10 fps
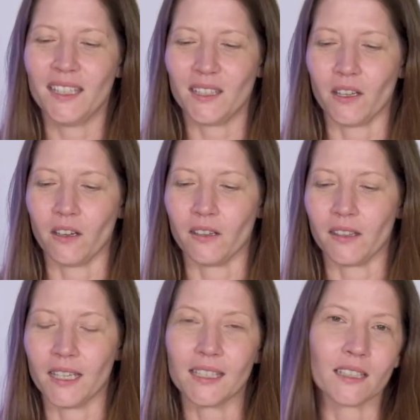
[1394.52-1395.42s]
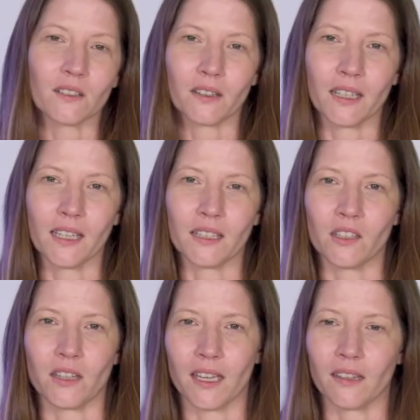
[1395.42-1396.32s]
So these little
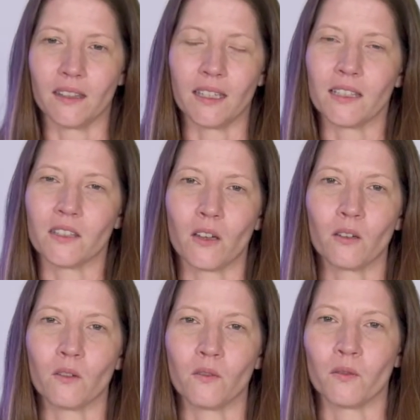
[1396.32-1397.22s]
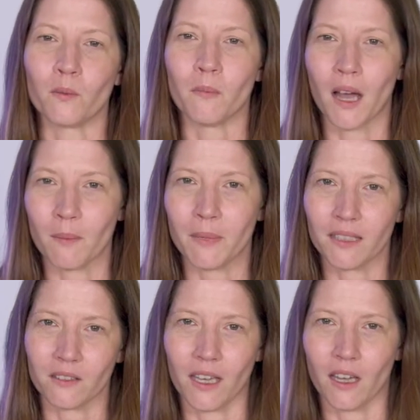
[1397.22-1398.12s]
things, it's so good for my
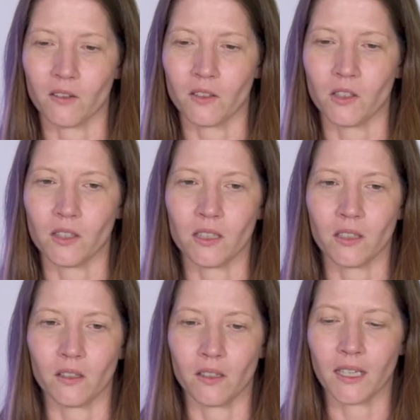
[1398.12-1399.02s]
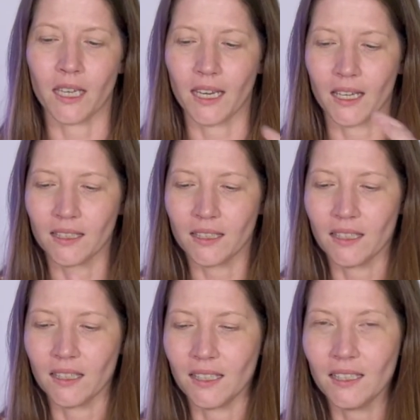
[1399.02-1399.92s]
mental health just to connect
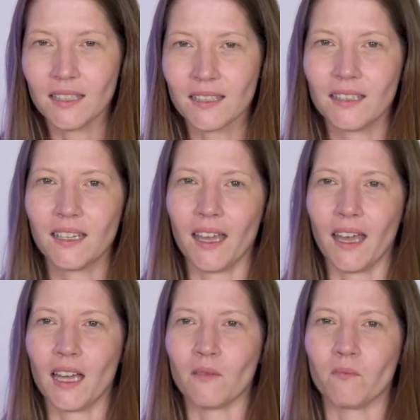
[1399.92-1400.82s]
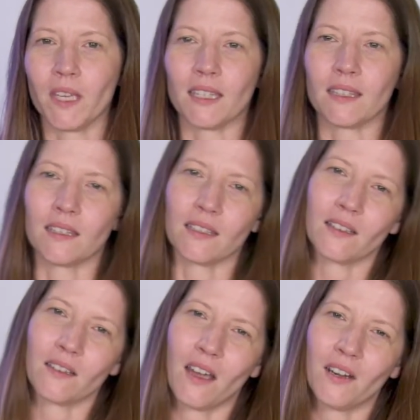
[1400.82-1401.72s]
to this. It's
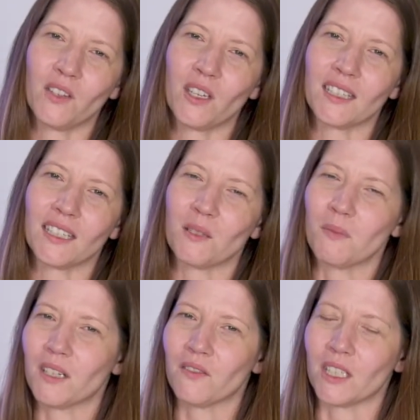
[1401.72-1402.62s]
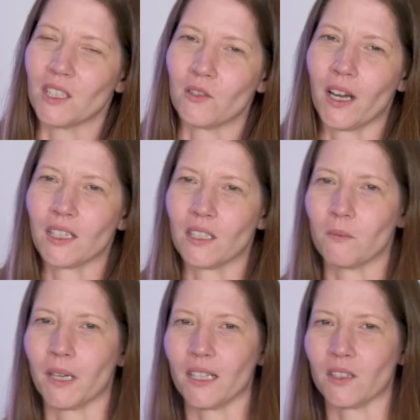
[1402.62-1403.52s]
kind of used as a bit of a
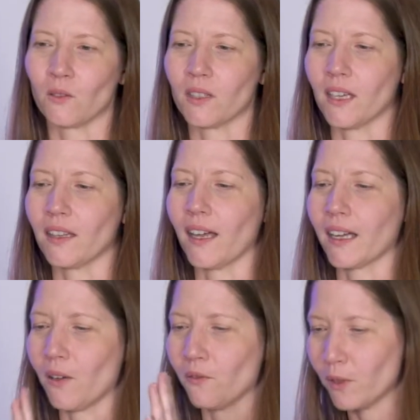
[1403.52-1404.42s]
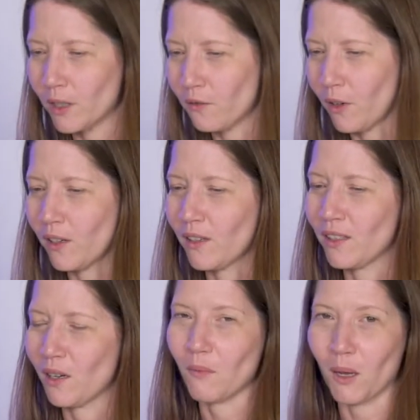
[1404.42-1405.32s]
distraction, but it's also like I'm fully
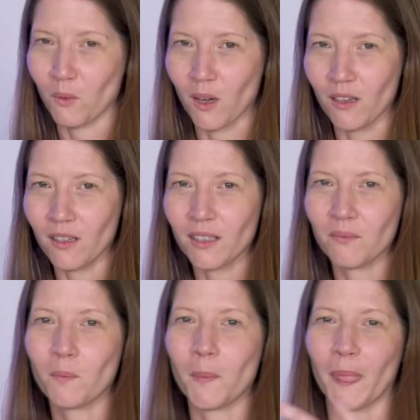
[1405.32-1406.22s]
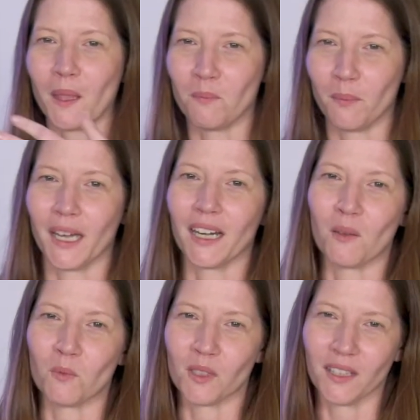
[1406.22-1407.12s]
focused on my work, but
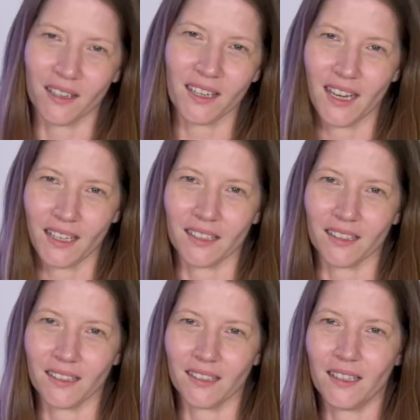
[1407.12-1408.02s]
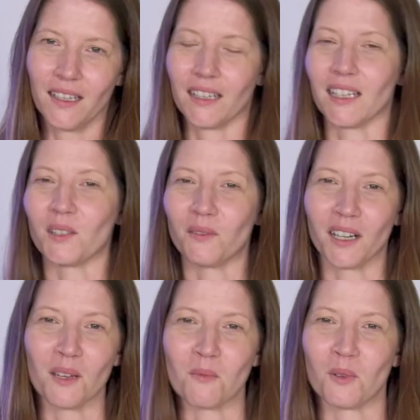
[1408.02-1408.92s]
I'm also connected, and that's
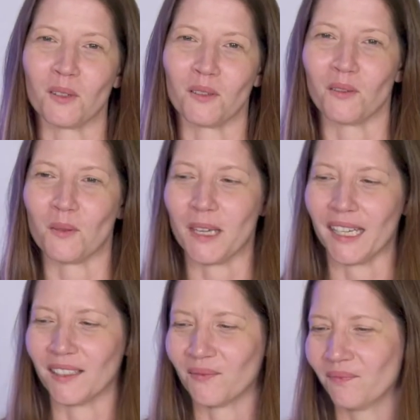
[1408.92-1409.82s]
very important for me.